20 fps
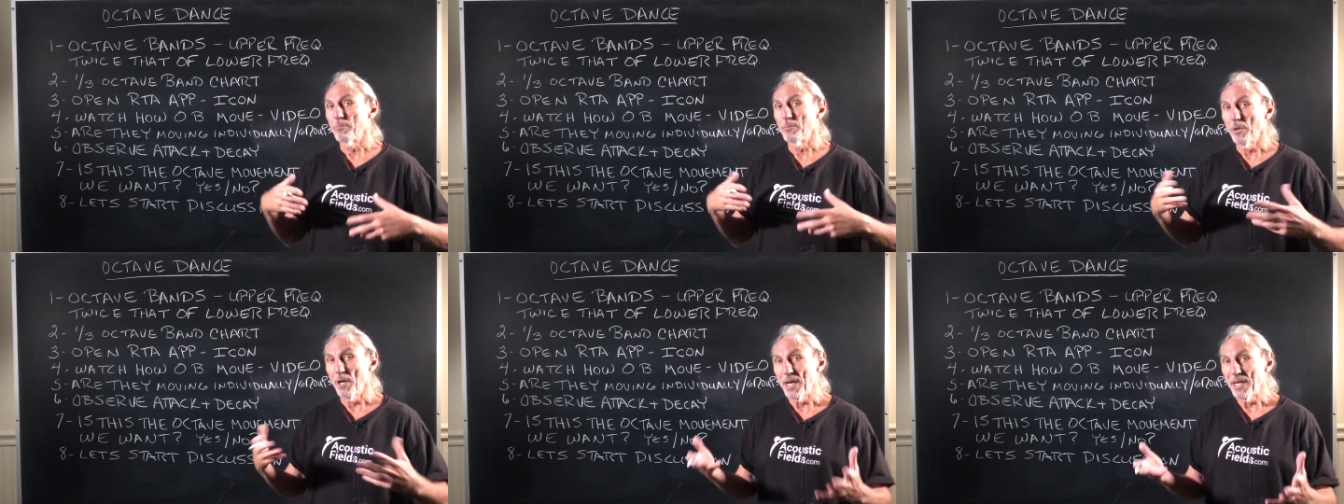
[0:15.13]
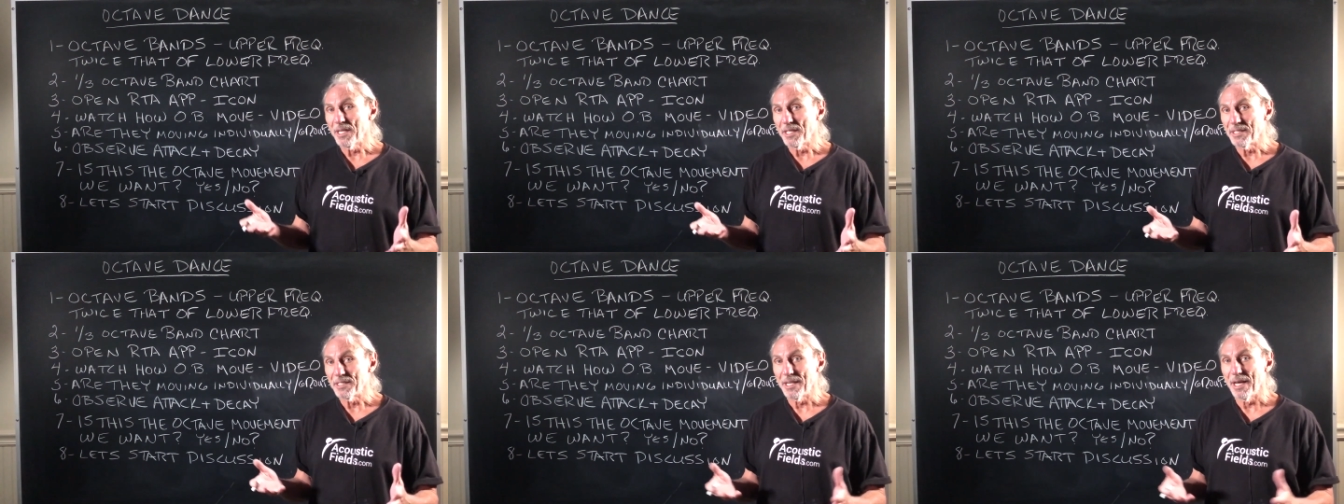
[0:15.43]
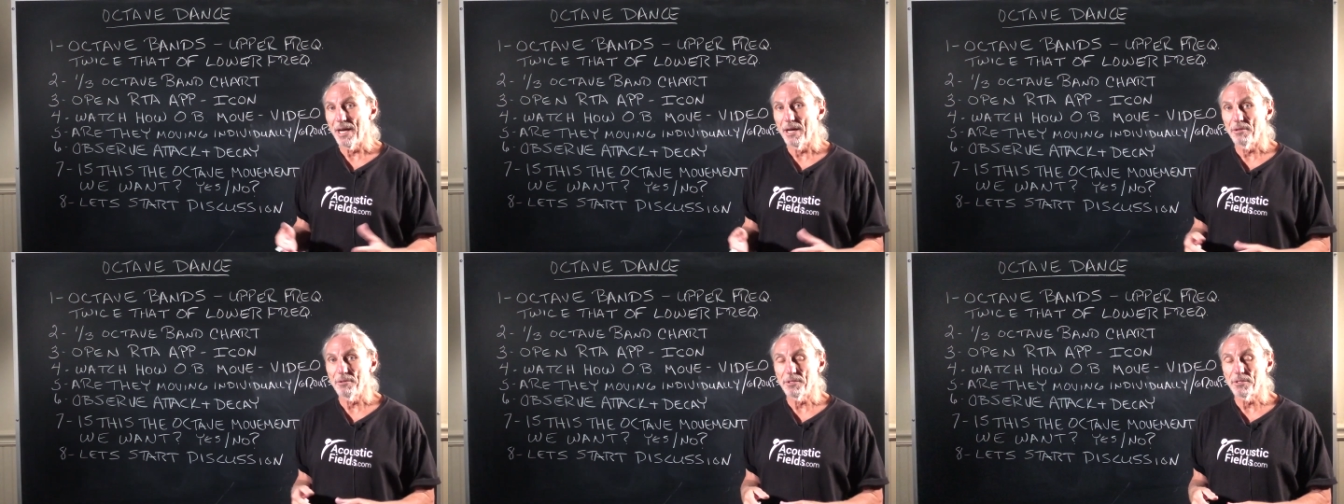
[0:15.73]
break it
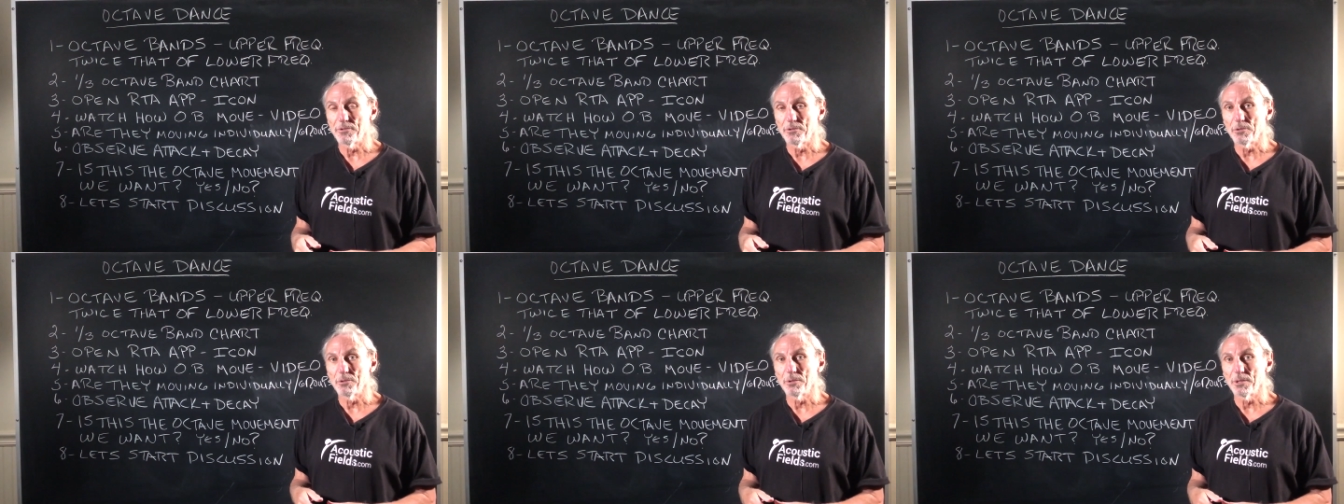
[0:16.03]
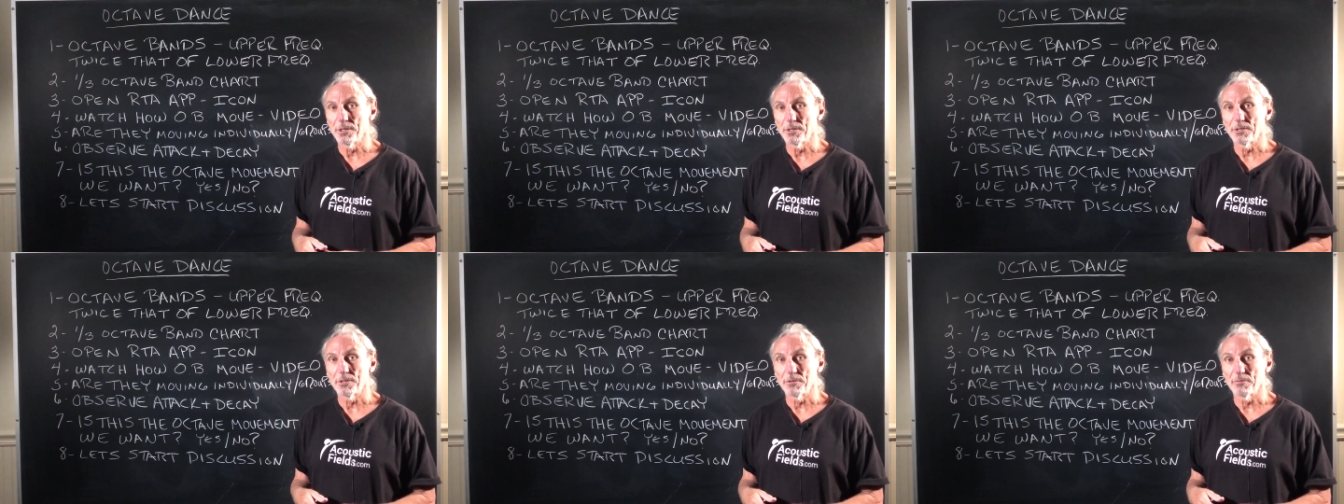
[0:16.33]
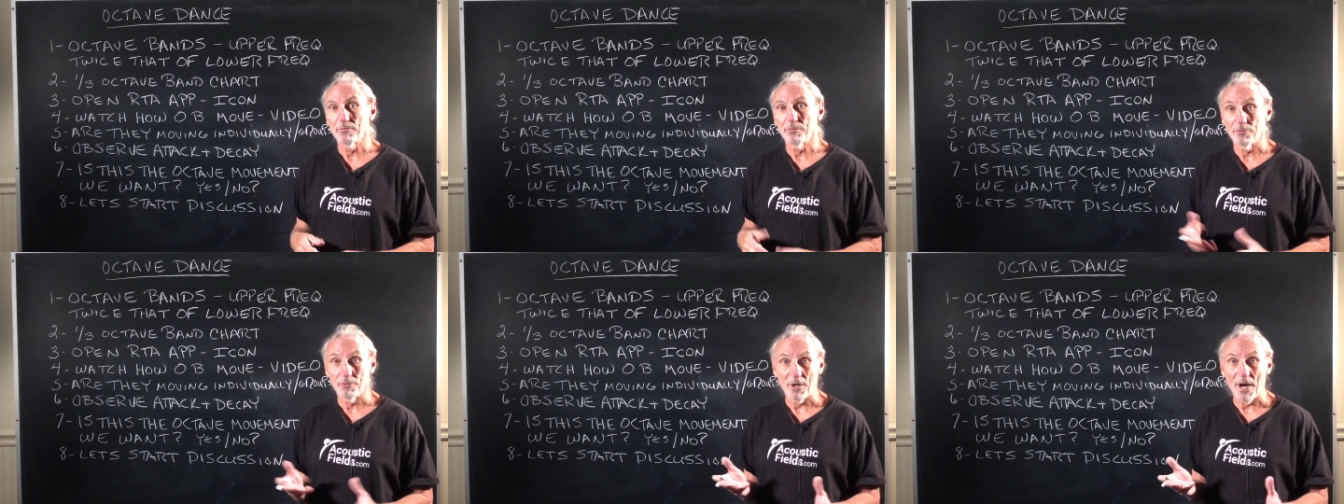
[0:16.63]
down into
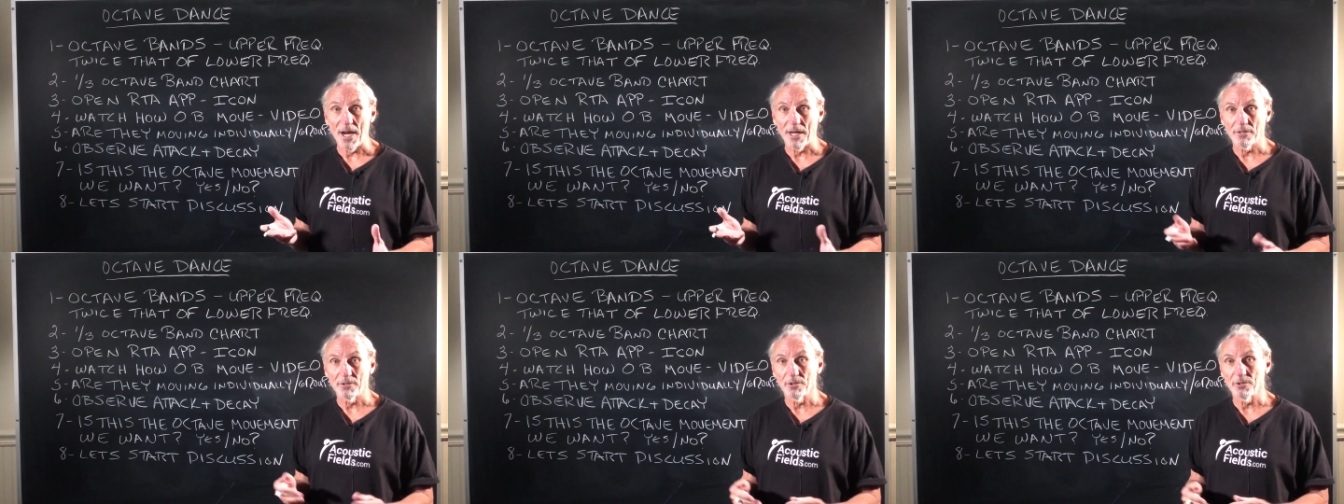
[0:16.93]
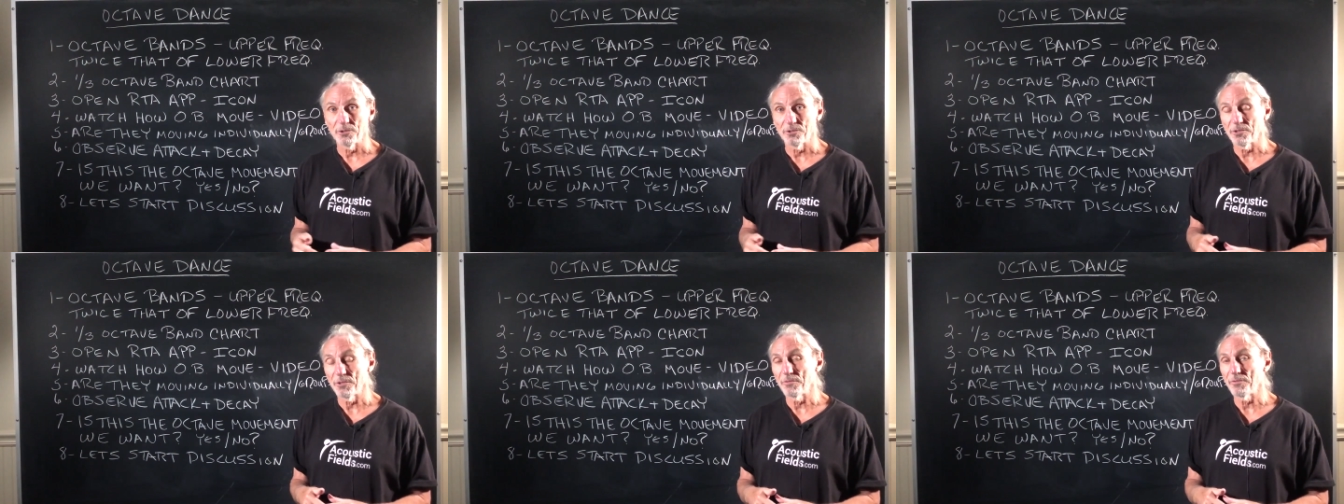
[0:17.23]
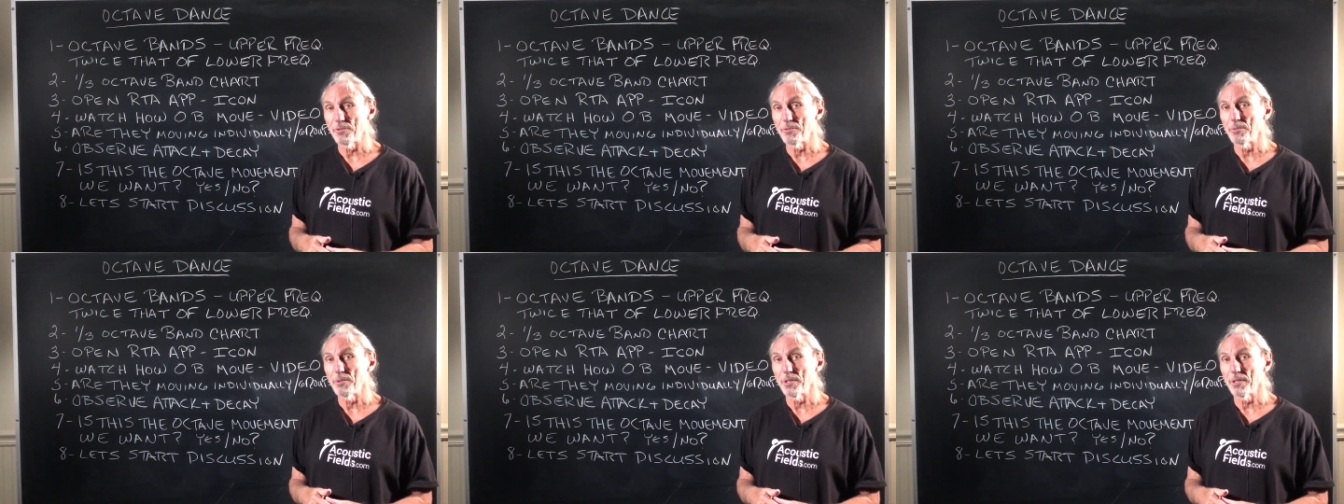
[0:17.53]
its fractals,
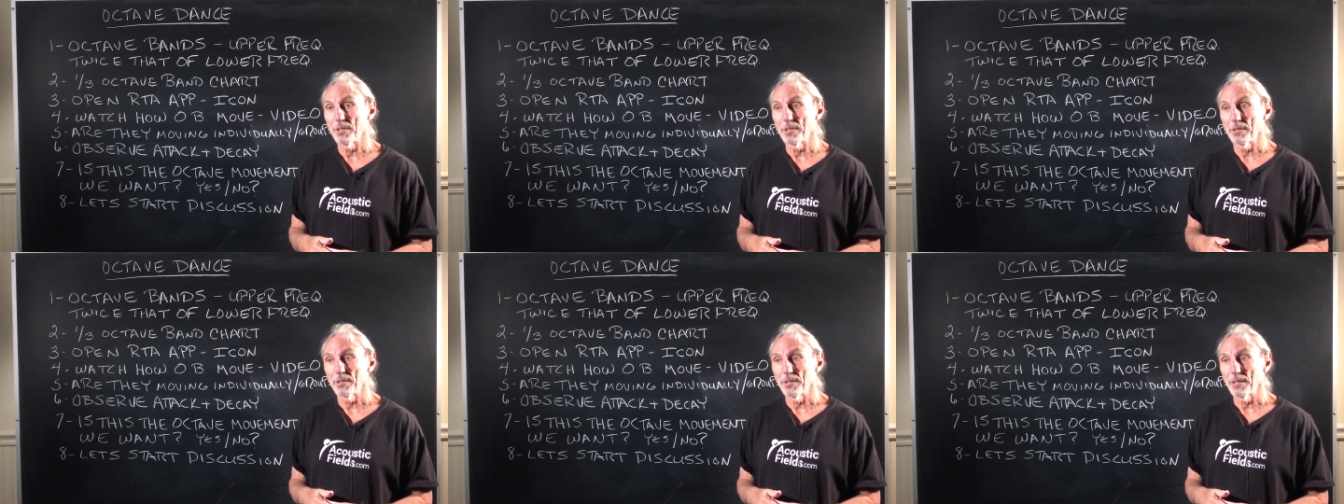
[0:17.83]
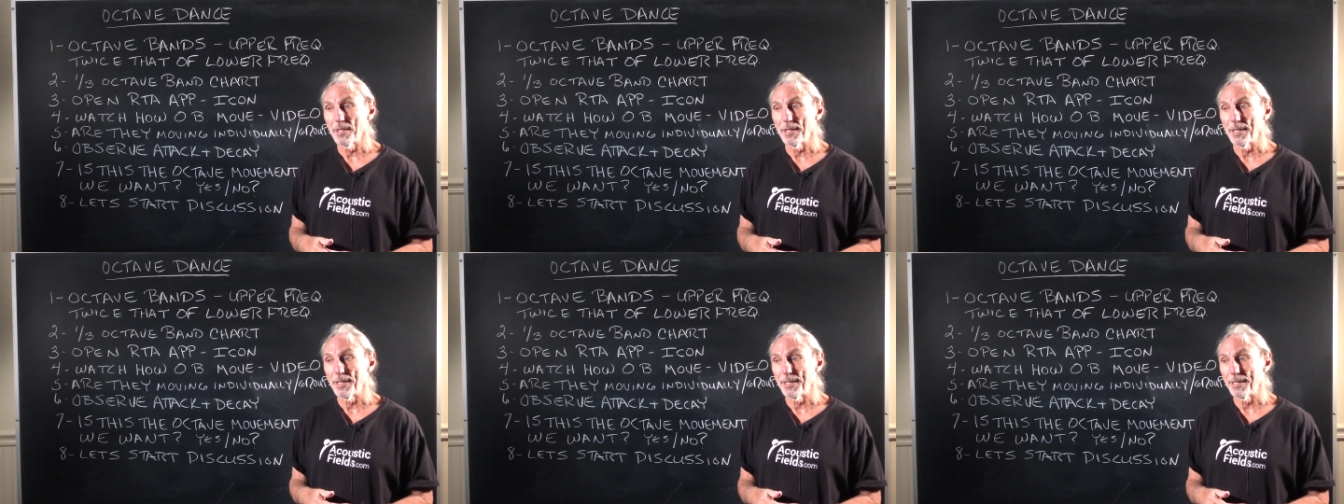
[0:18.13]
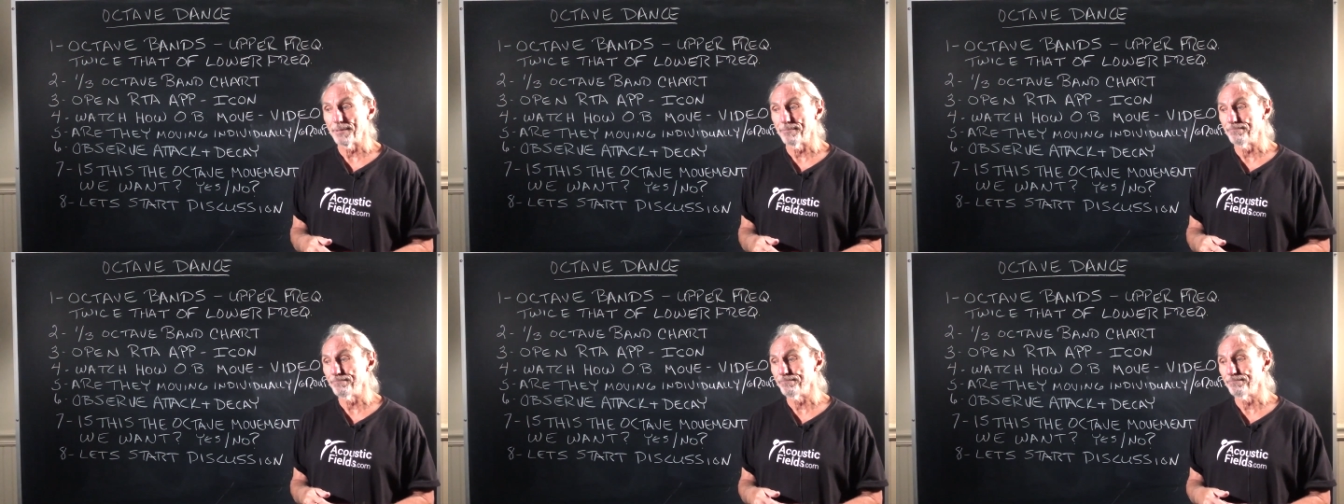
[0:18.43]
if you will,
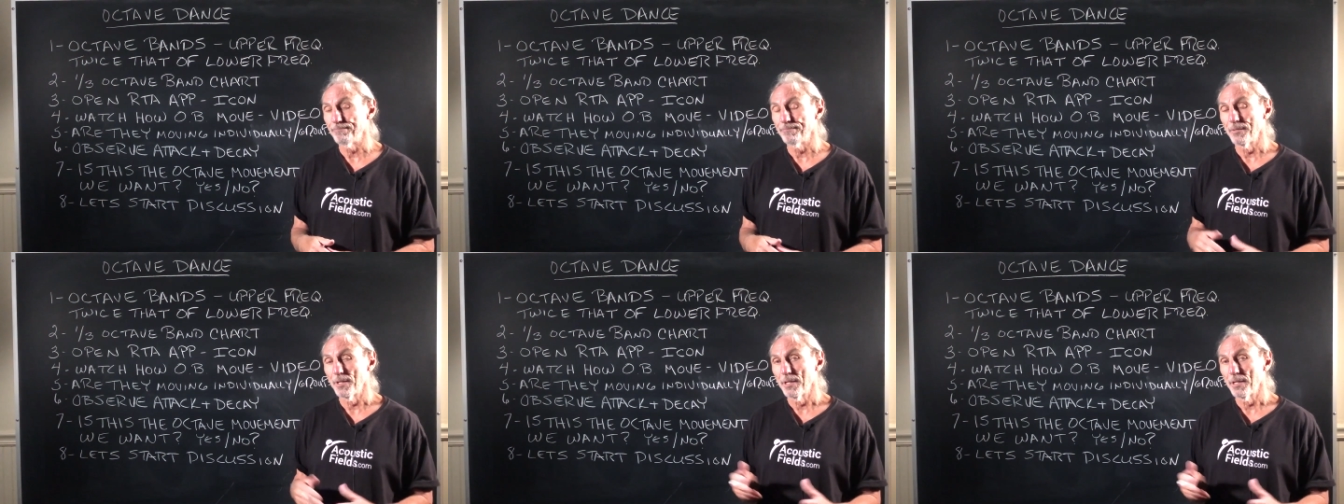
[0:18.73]
um,